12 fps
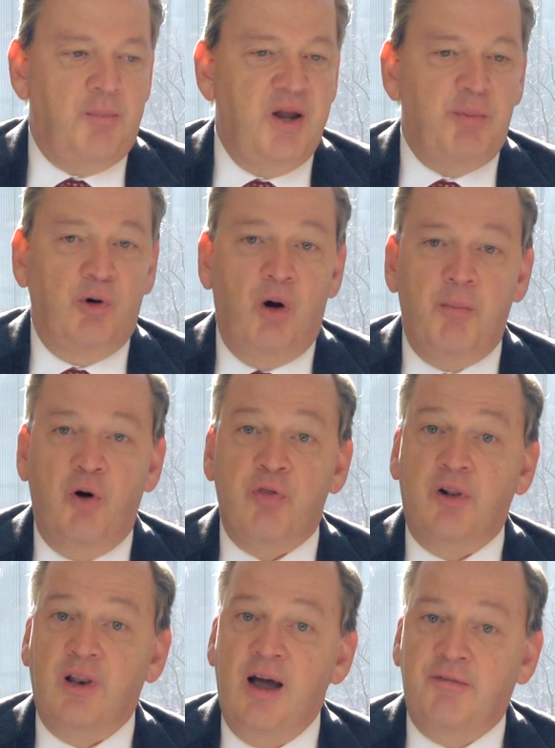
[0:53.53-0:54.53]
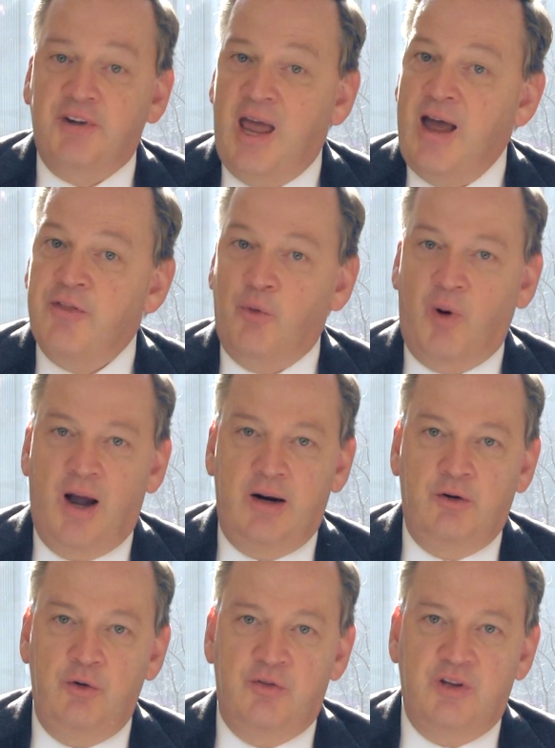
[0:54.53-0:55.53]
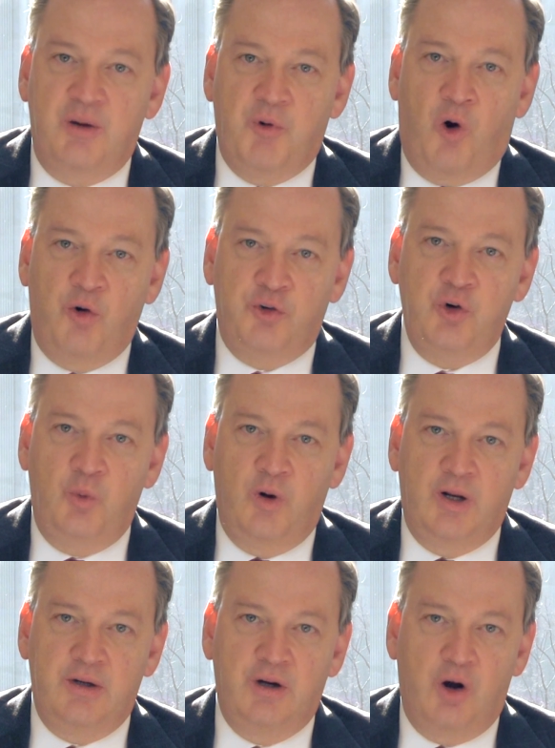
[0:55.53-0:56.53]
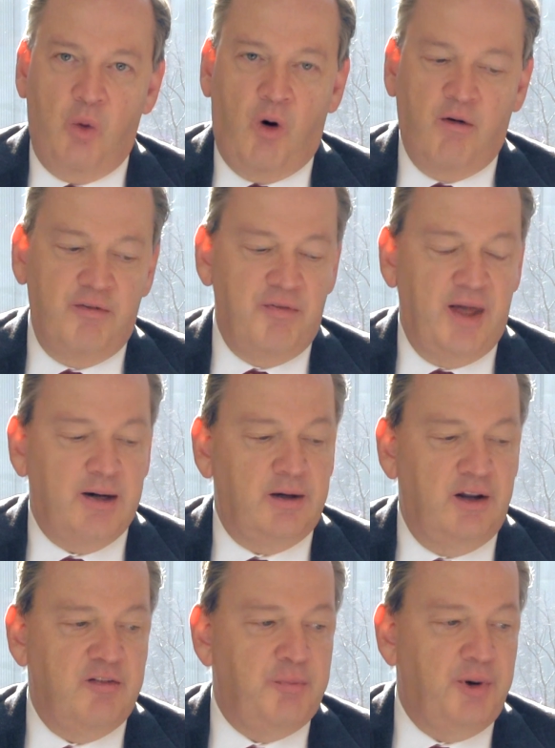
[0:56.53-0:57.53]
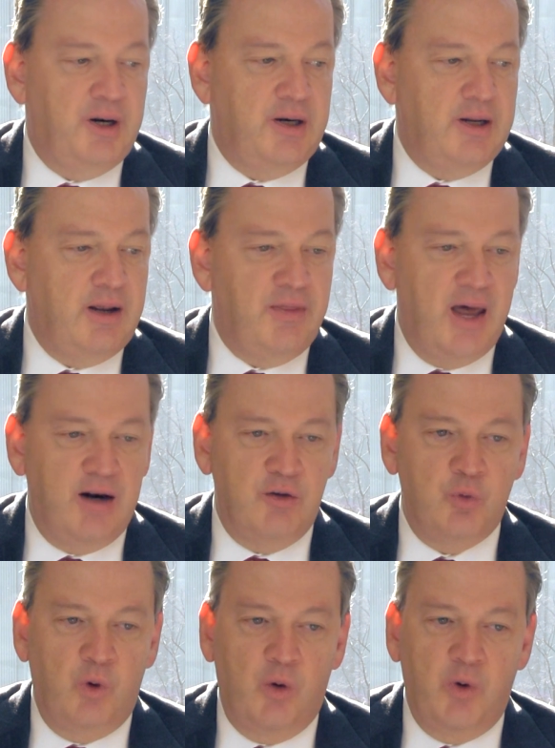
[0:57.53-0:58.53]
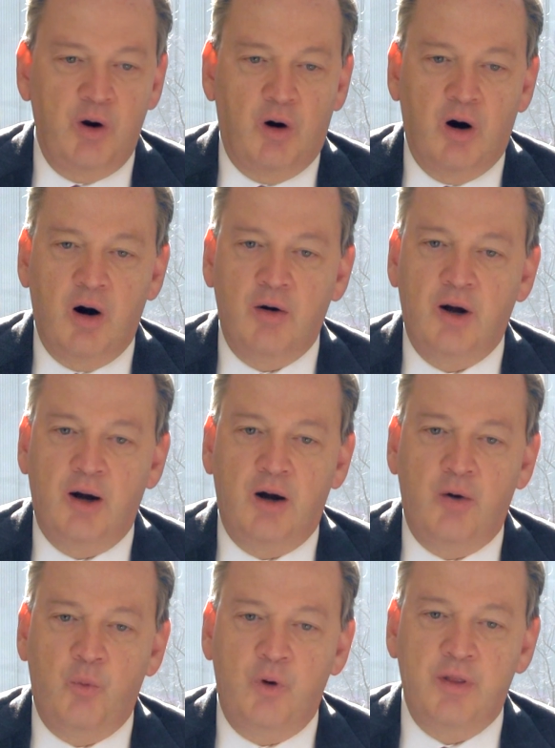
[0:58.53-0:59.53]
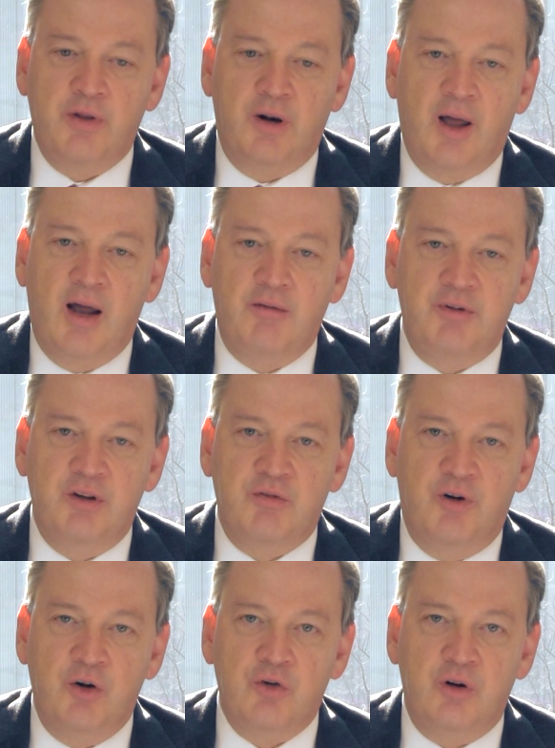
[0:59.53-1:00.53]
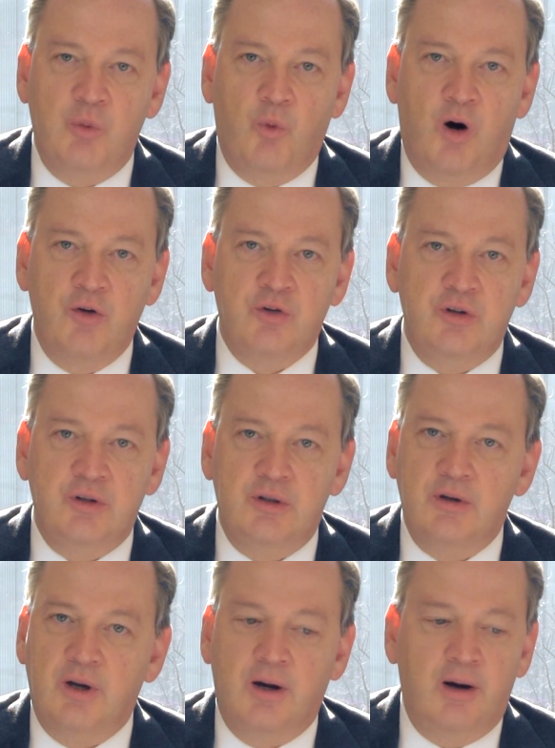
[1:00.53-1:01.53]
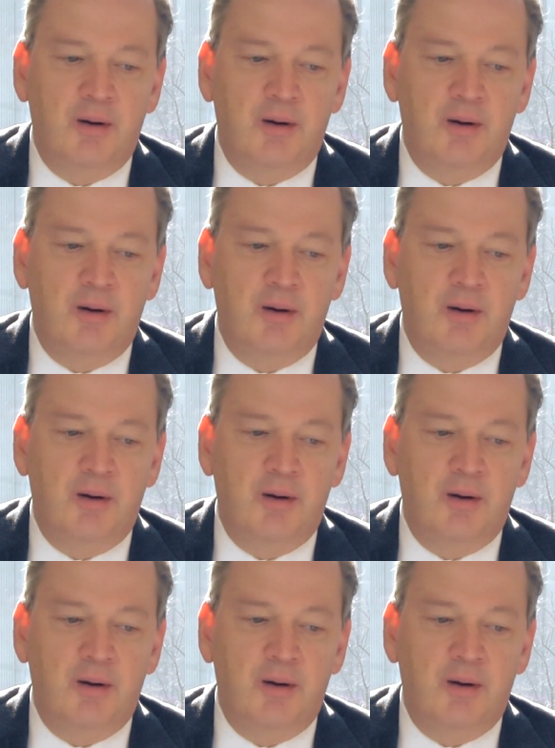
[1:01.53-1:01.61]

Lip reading: people on both the left and the right who seem all too willing to go off of that cliff, but indeed that is where we are with a lot of dysfunction in Washington